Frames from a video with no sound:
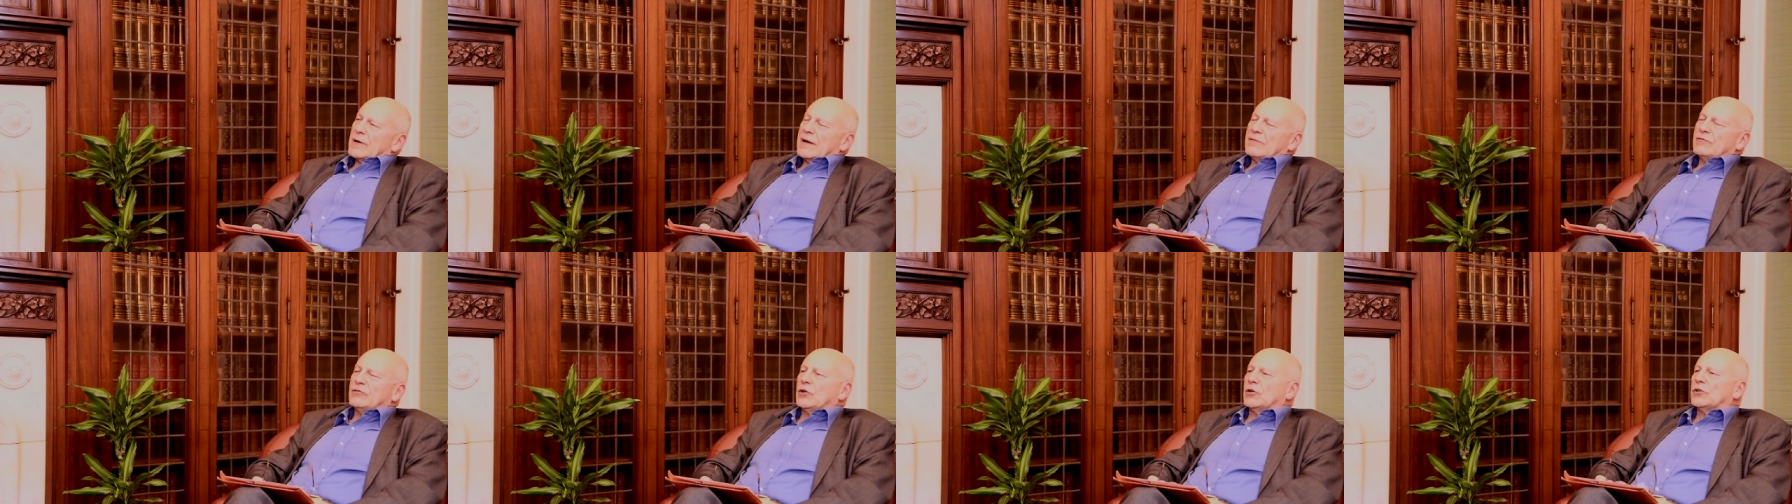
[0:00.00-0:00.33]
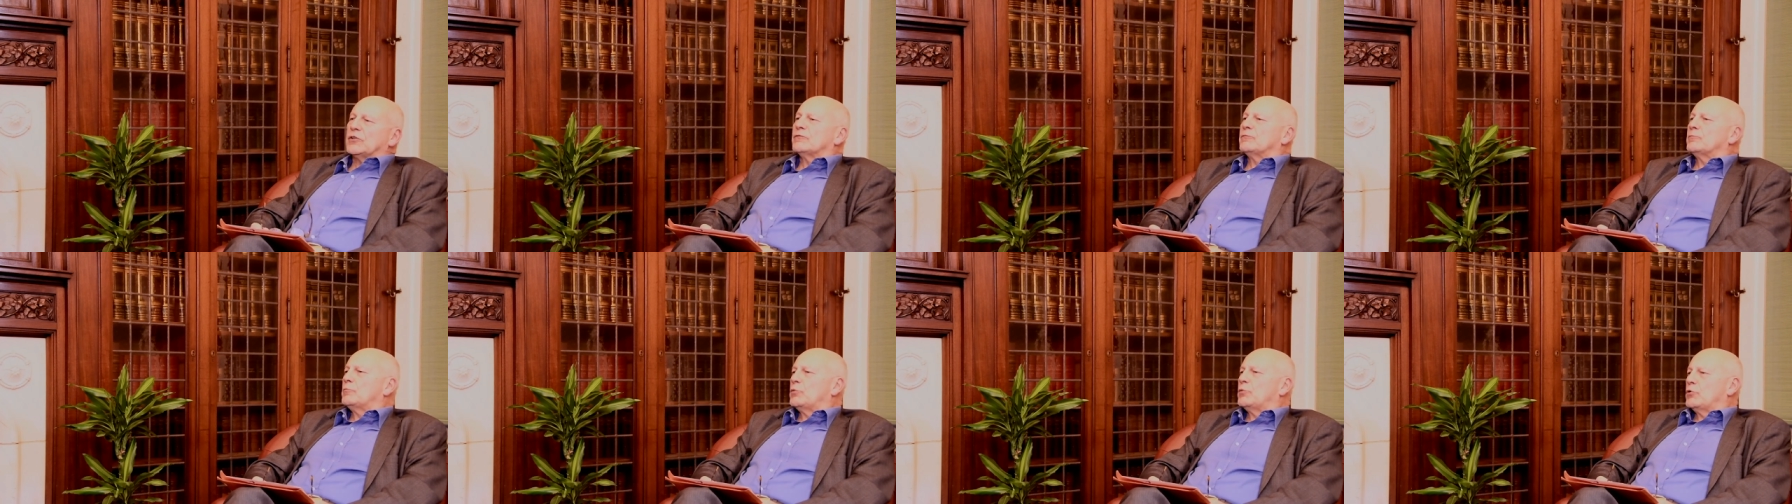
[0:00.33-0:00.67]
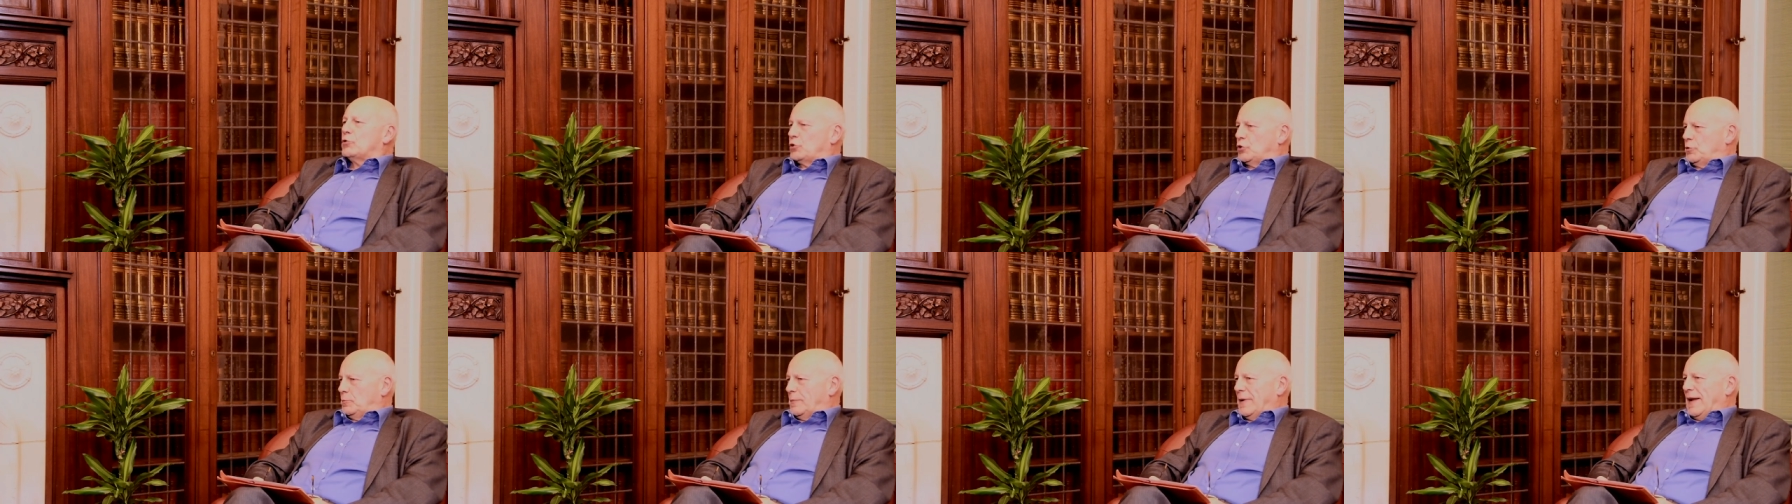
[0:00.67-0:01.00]
have a lot of
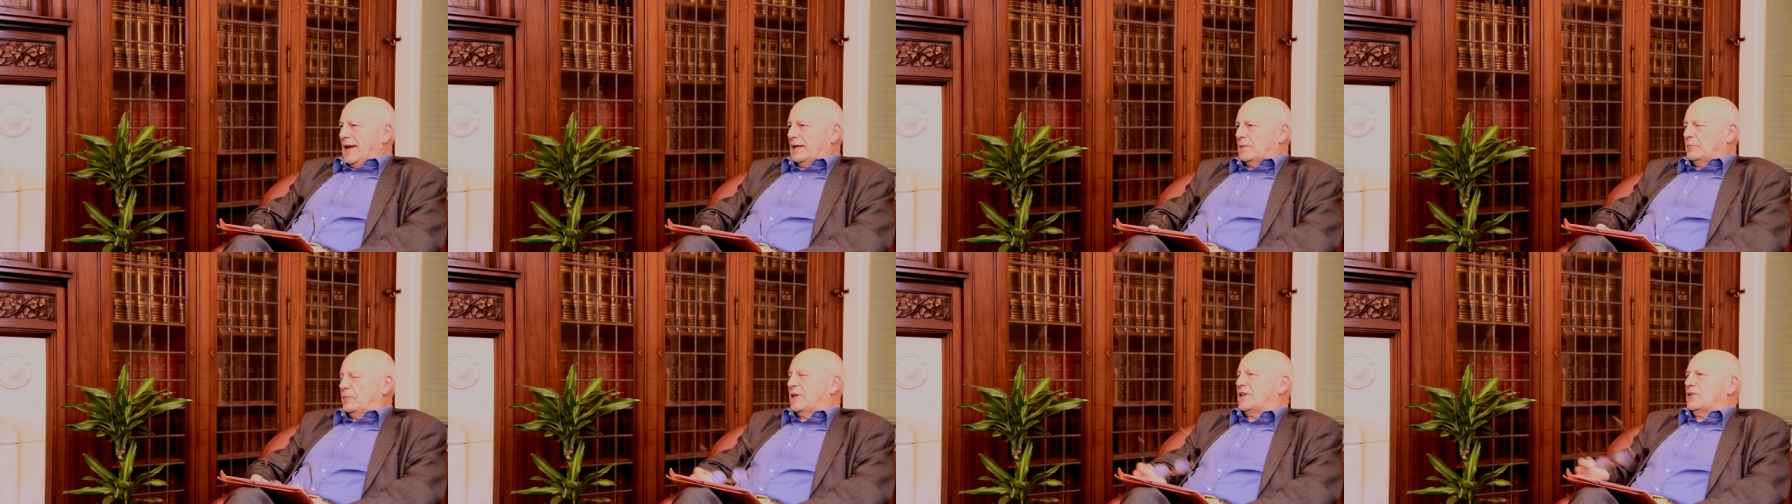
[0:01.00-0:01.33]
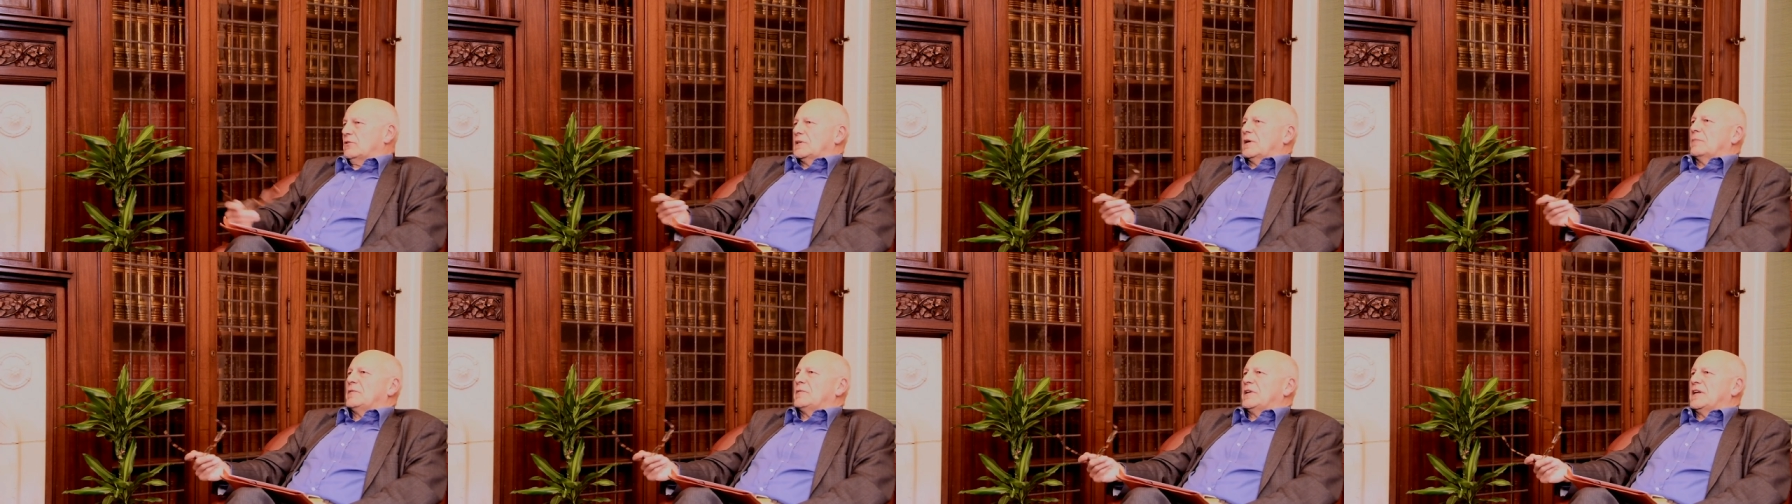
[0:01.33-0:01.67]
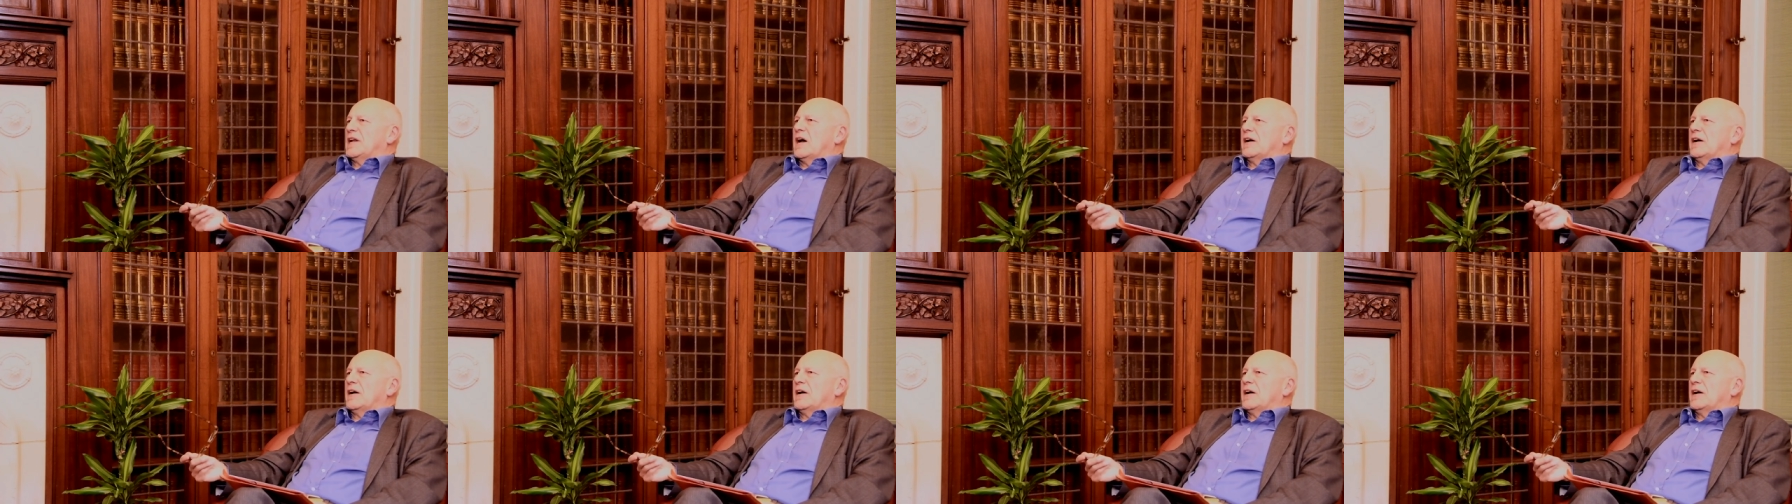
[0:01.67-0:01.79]
pushback? Because, I mean,